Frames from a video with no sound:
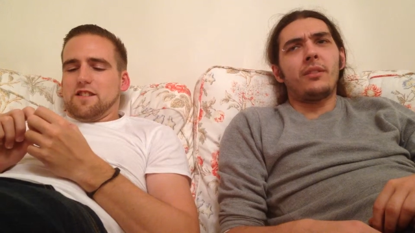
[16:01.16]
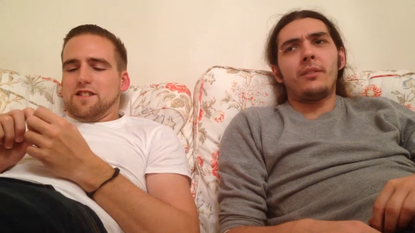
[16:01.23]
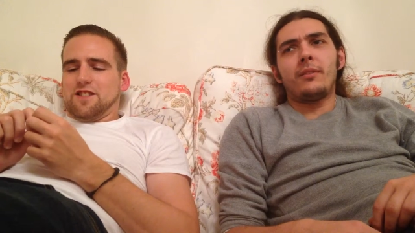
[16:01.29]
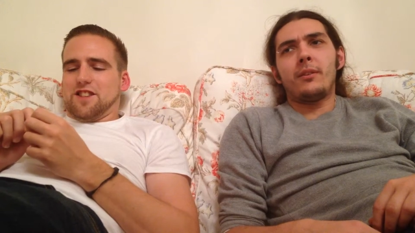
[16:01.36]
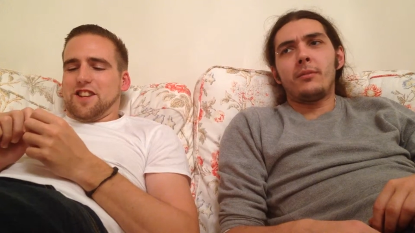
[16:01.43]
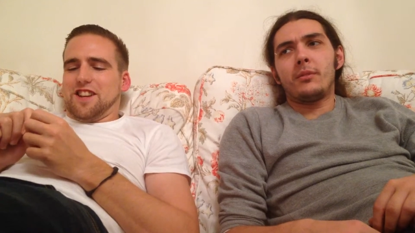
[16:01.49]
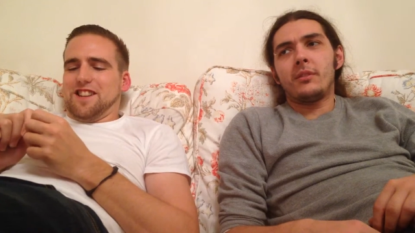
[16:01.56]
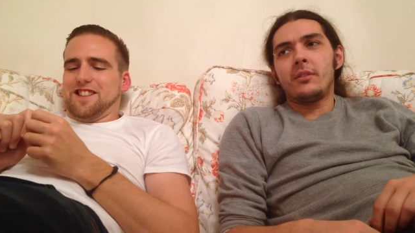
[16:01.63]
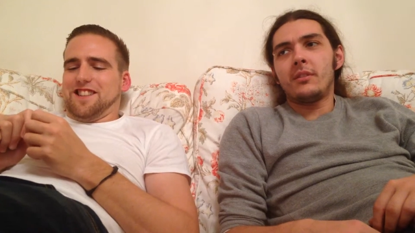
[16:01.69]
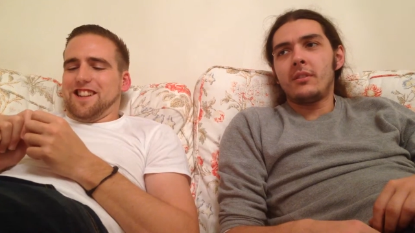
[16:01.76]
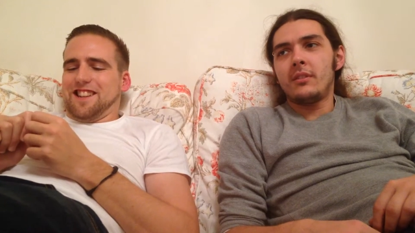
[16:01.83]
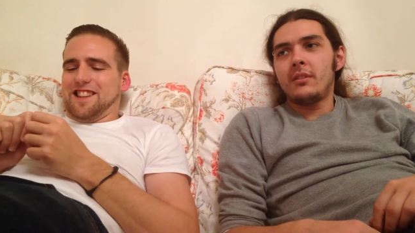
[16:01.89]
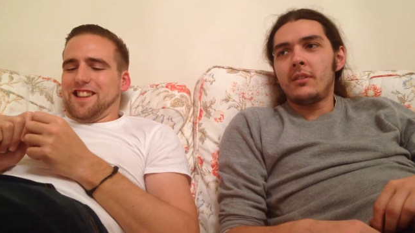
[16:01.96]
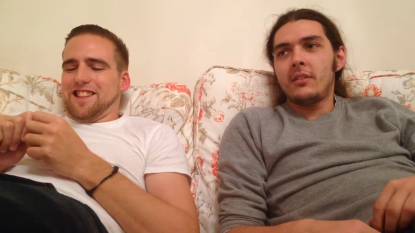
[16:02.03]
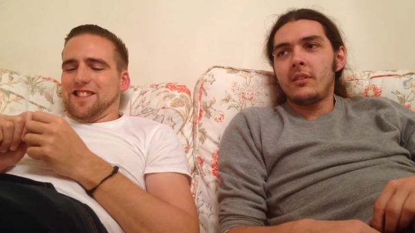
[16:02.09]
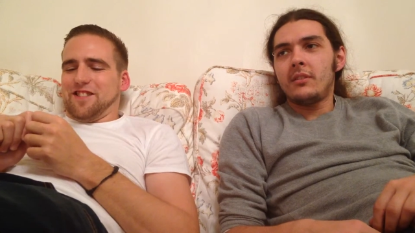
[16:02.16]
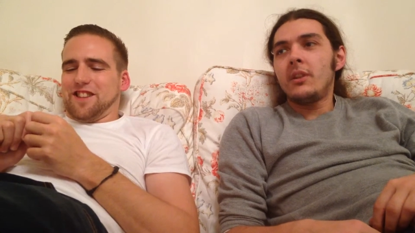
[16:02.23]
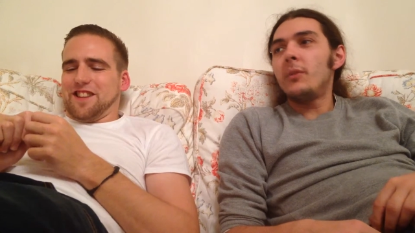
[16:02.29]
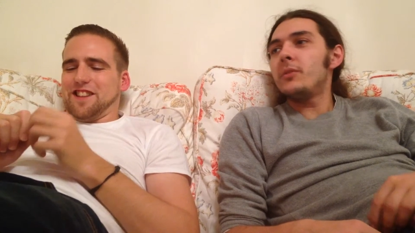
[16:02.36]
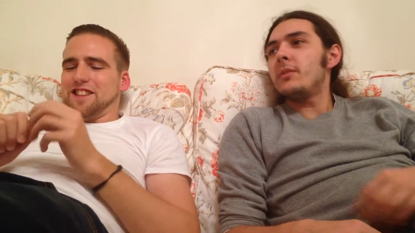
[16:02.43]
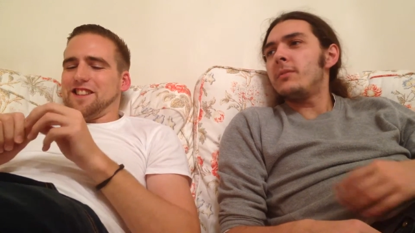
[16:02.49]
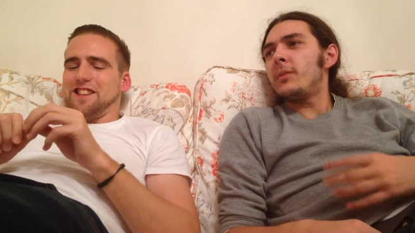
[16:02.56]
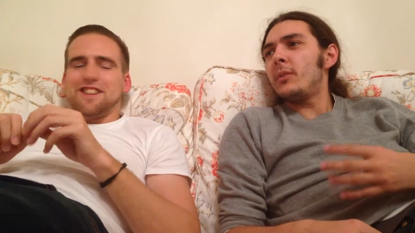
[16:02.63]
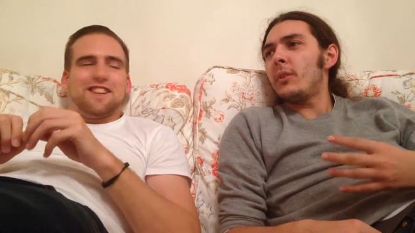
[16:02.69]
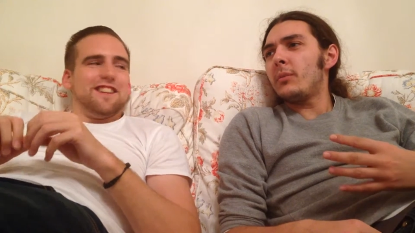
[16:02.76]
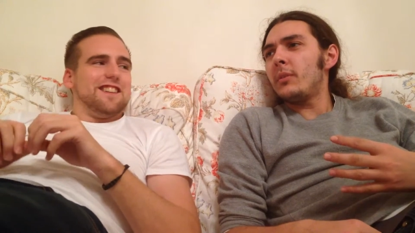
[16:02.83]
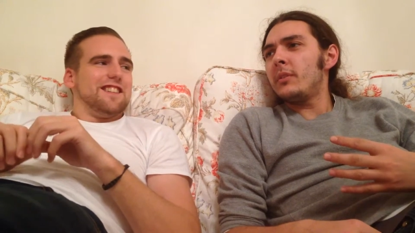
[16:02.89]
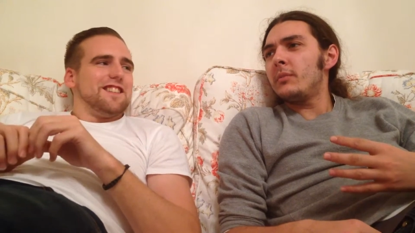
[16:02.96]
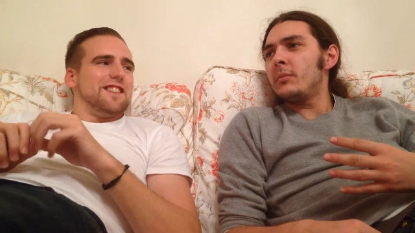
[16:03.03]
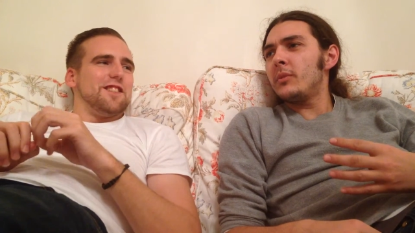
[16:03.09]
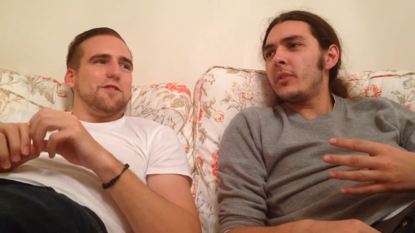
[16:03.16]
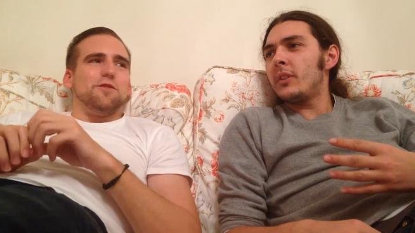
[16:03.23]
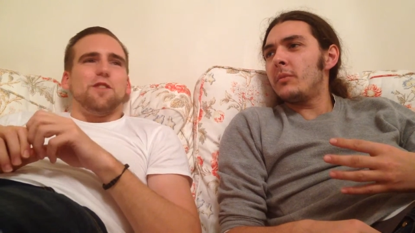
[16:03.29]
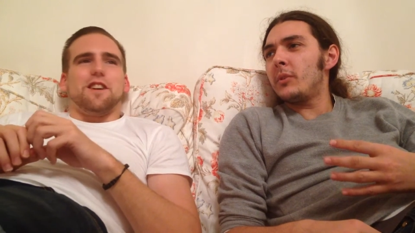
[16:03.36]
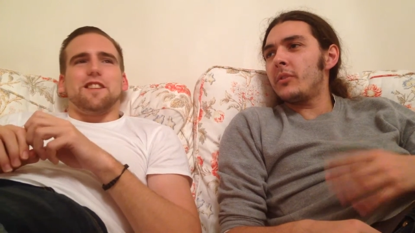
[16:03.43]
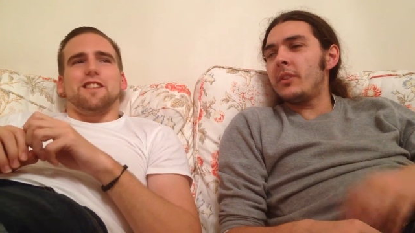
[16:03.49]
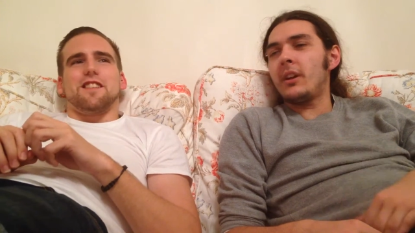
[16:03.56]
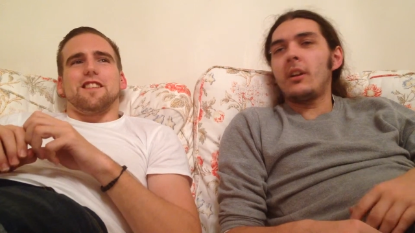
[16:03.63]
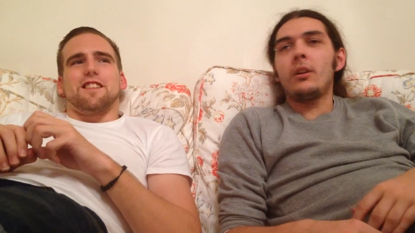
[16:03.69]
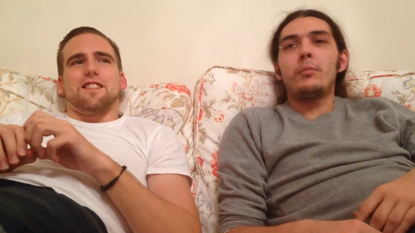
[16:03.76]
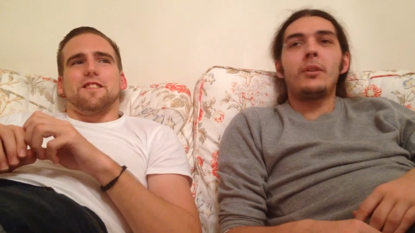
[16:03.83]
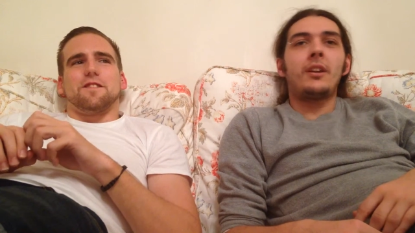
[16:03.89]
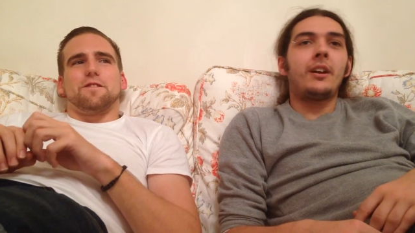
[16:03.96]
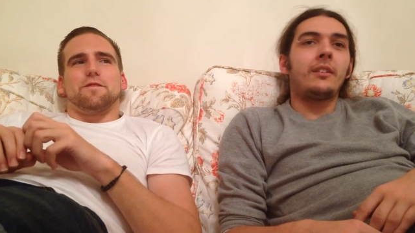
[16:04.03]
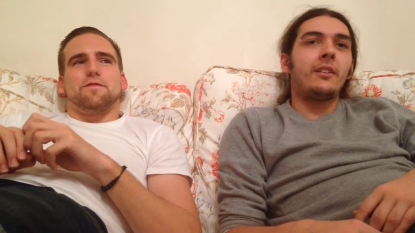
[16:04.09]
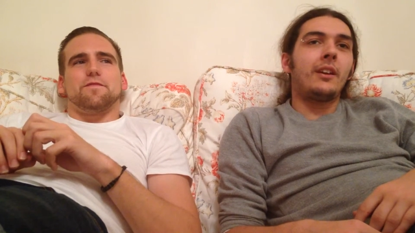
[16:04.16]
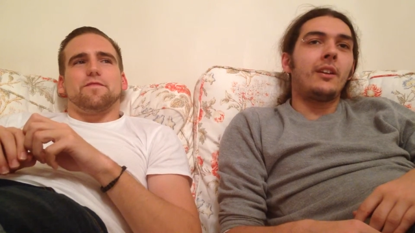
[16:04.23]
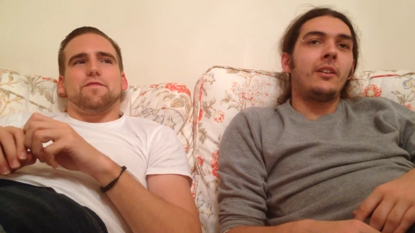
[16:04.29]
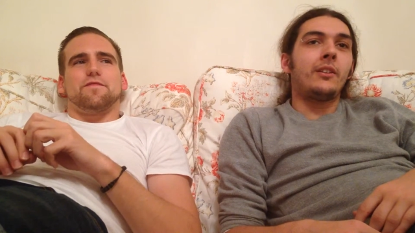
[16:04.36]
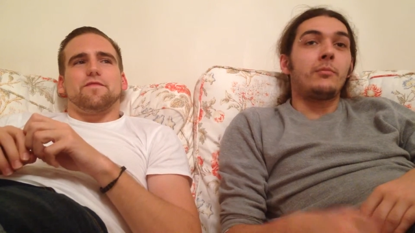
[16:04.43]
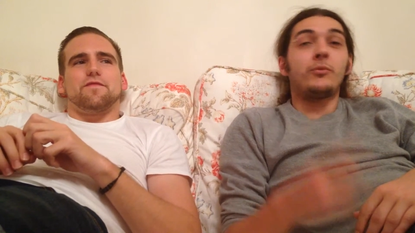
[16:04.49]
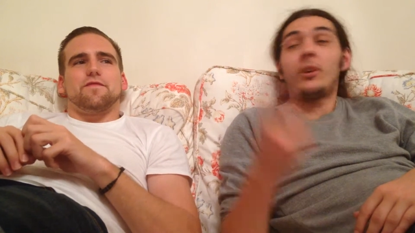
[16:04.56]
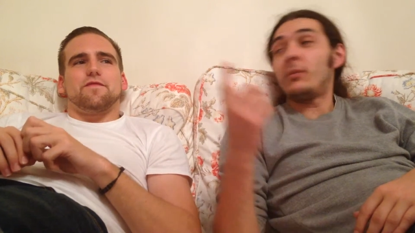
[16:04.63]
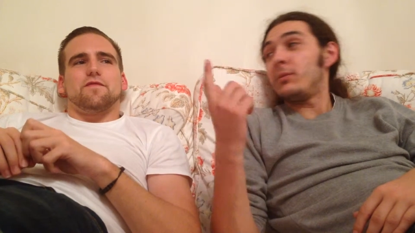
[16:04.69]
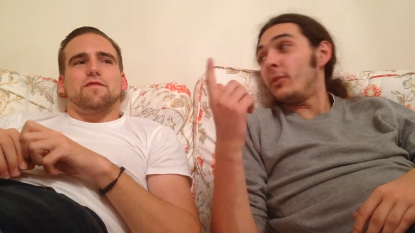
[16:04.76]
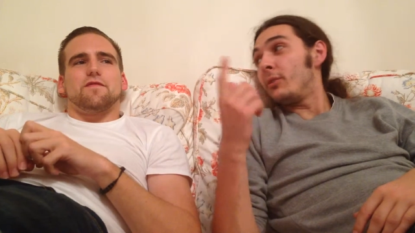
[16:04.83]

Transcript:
Speaker 1: or third one. the, no, it was the fourth one. Was it, right wasn't thing. it Clubber Lang that killed him? Dolph